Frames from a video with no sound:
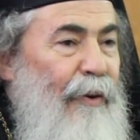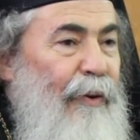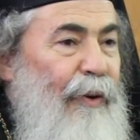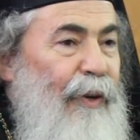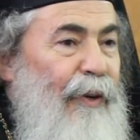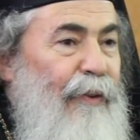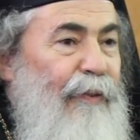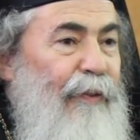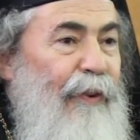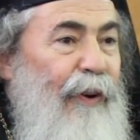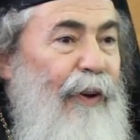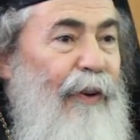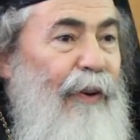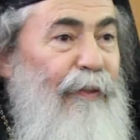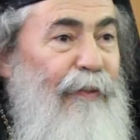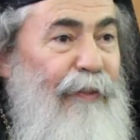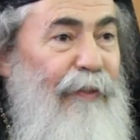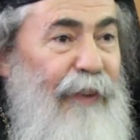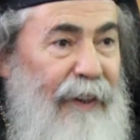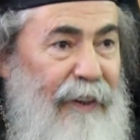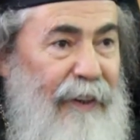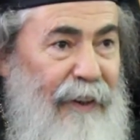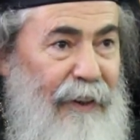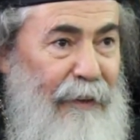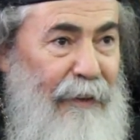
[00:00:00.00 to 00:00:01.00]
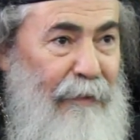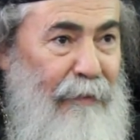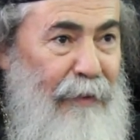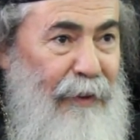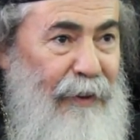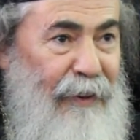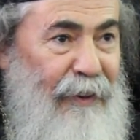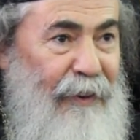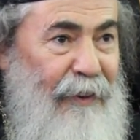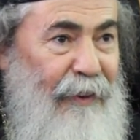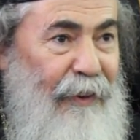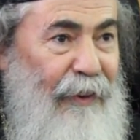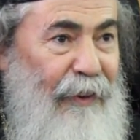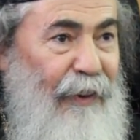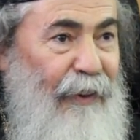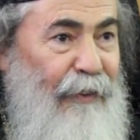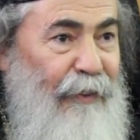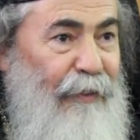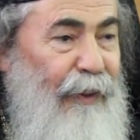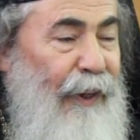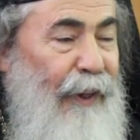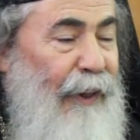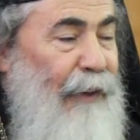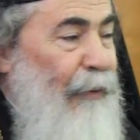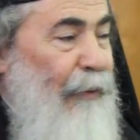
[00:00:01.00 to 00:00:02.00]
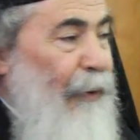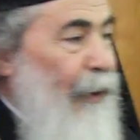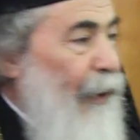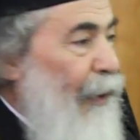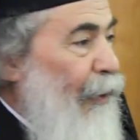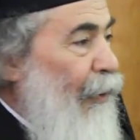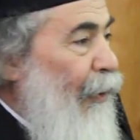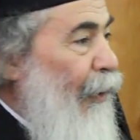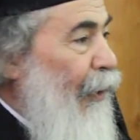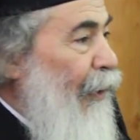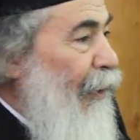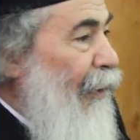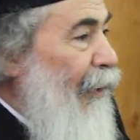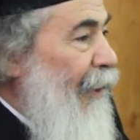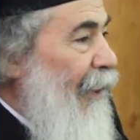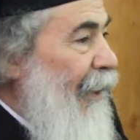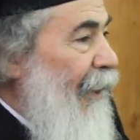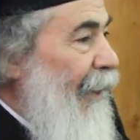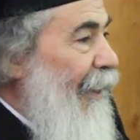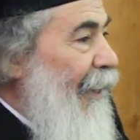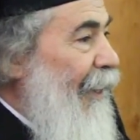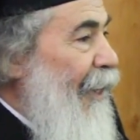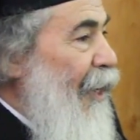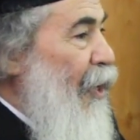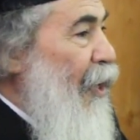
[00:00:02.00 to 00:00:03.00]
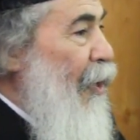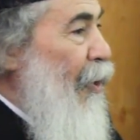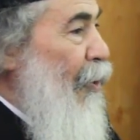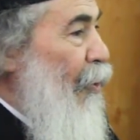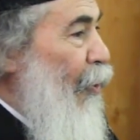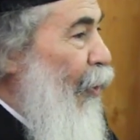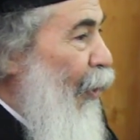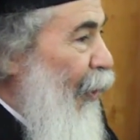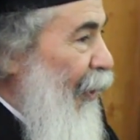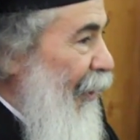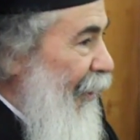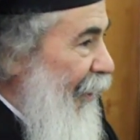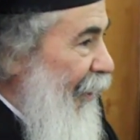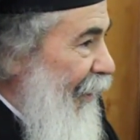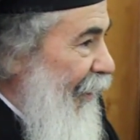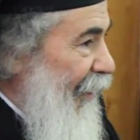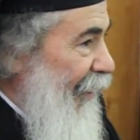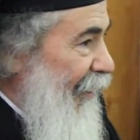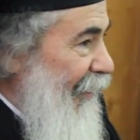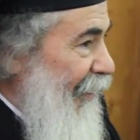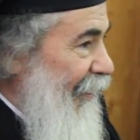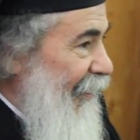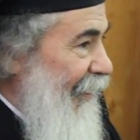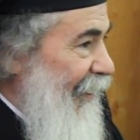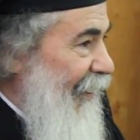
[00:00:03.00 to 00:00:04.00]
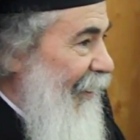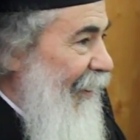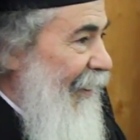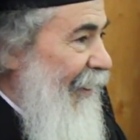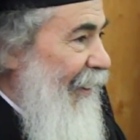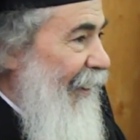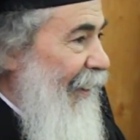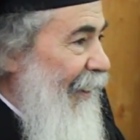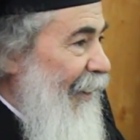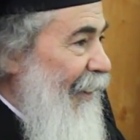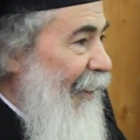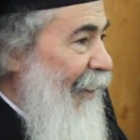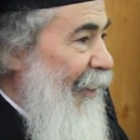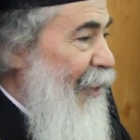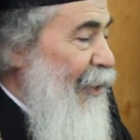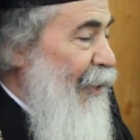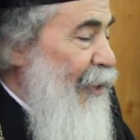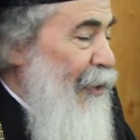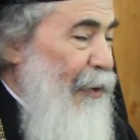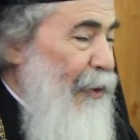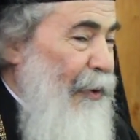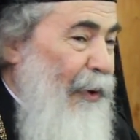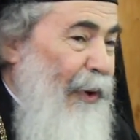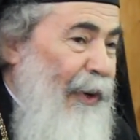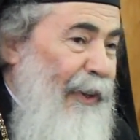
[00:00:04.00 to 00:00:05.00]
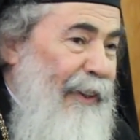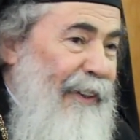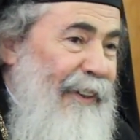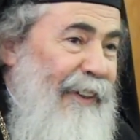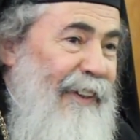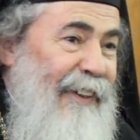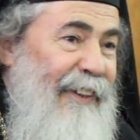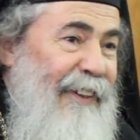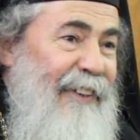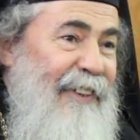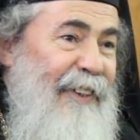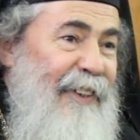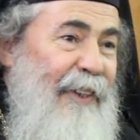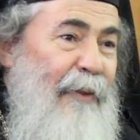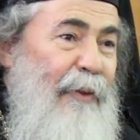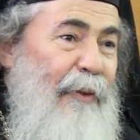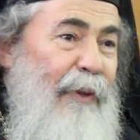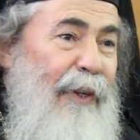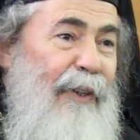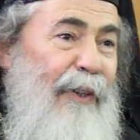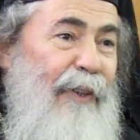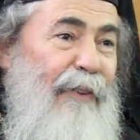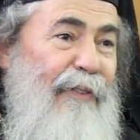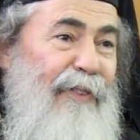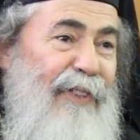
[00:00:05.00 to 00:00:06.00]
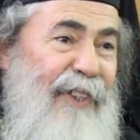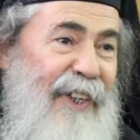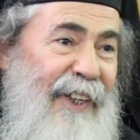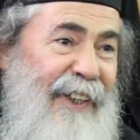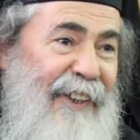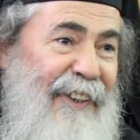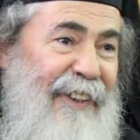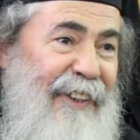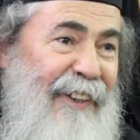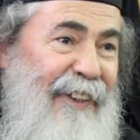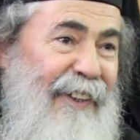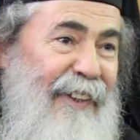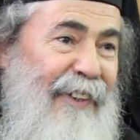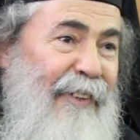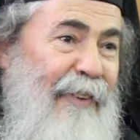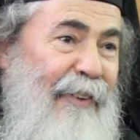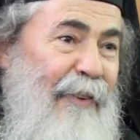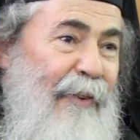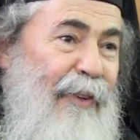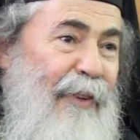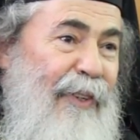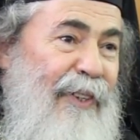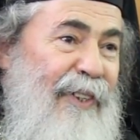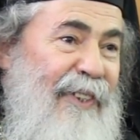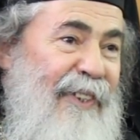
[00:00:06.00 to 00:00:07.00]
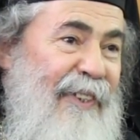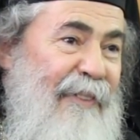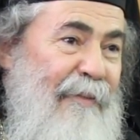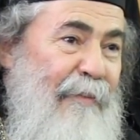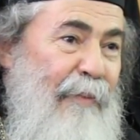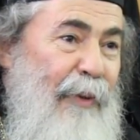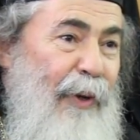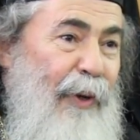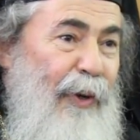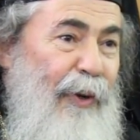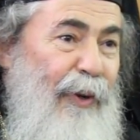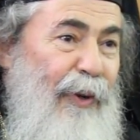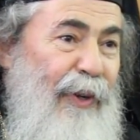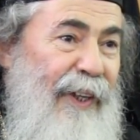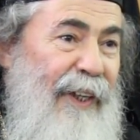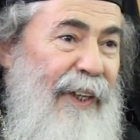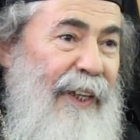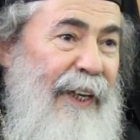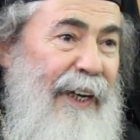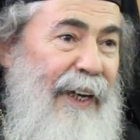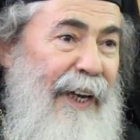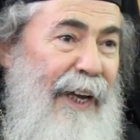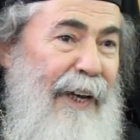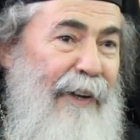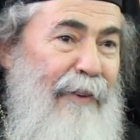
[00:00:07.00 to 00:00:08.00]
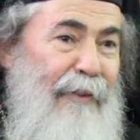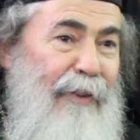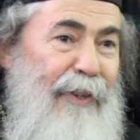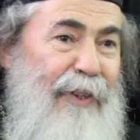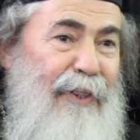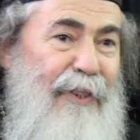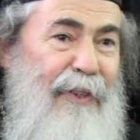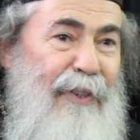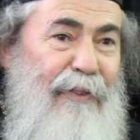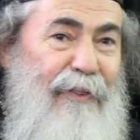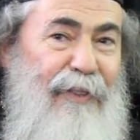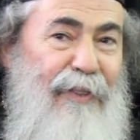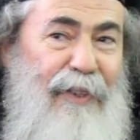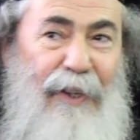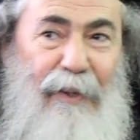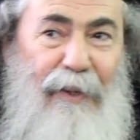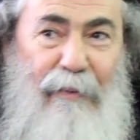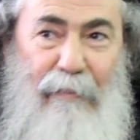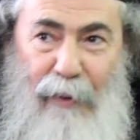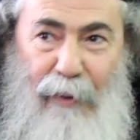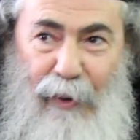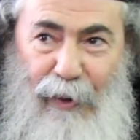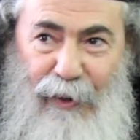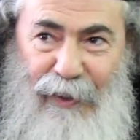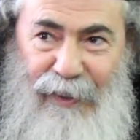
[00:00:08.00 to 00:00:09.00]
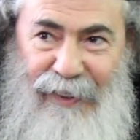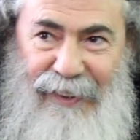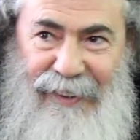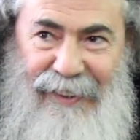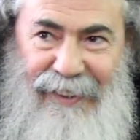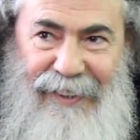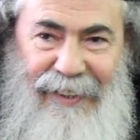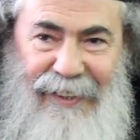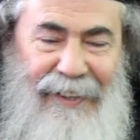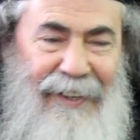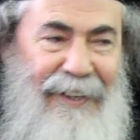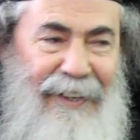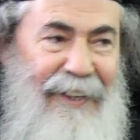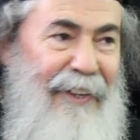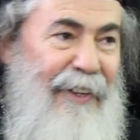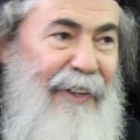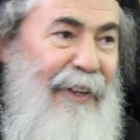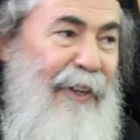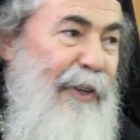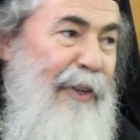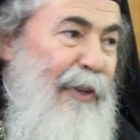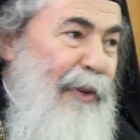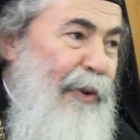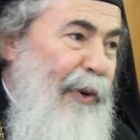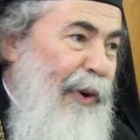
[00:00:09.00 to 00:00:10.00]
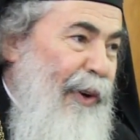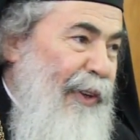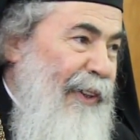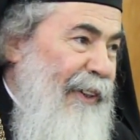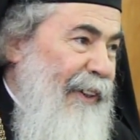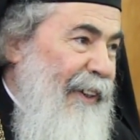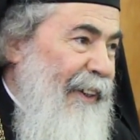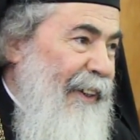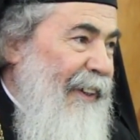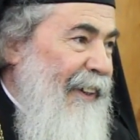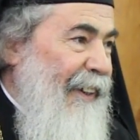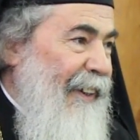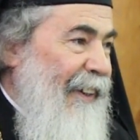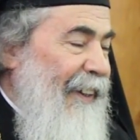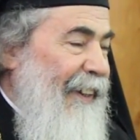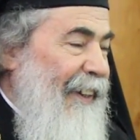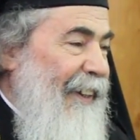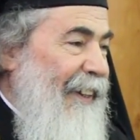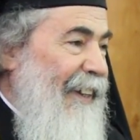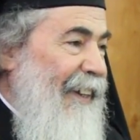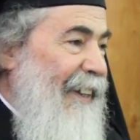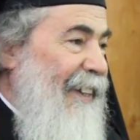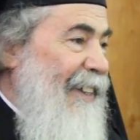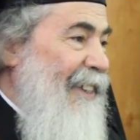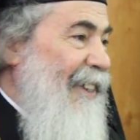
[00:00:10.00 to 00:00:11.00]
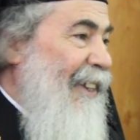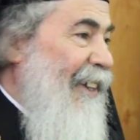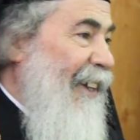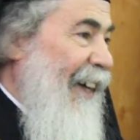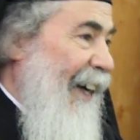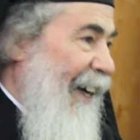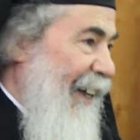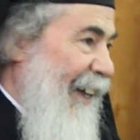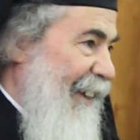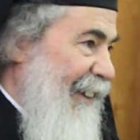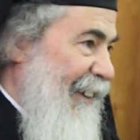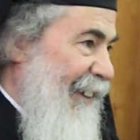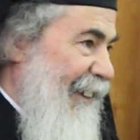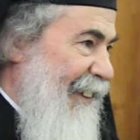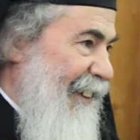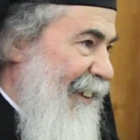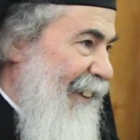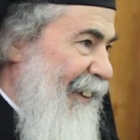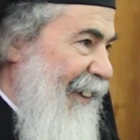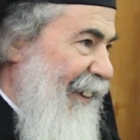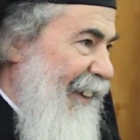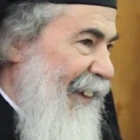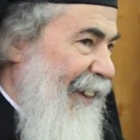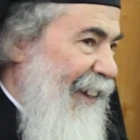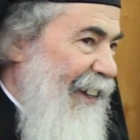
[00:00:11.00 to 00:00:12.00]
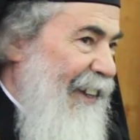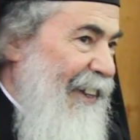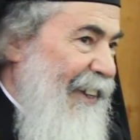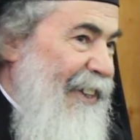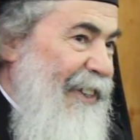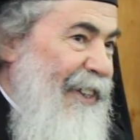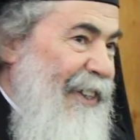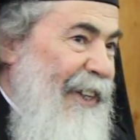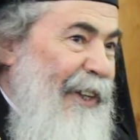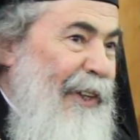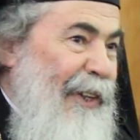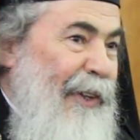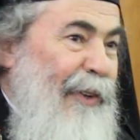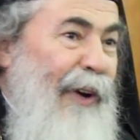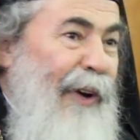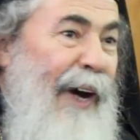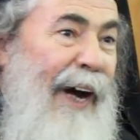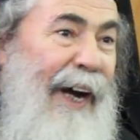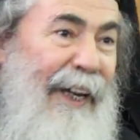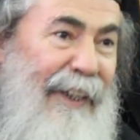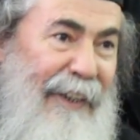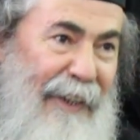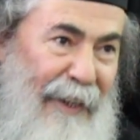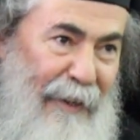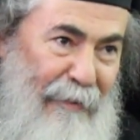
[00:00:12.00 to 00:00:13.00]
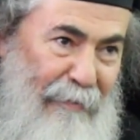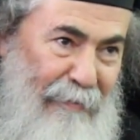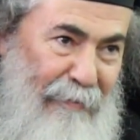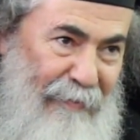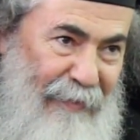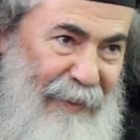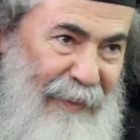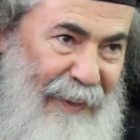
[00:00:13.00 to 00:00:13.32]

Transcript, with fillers: we fall victims of what we call new order and this new order is the word of Satan, who is borrowing the language of St. Paul. The new order is Christ. He is the new Adam.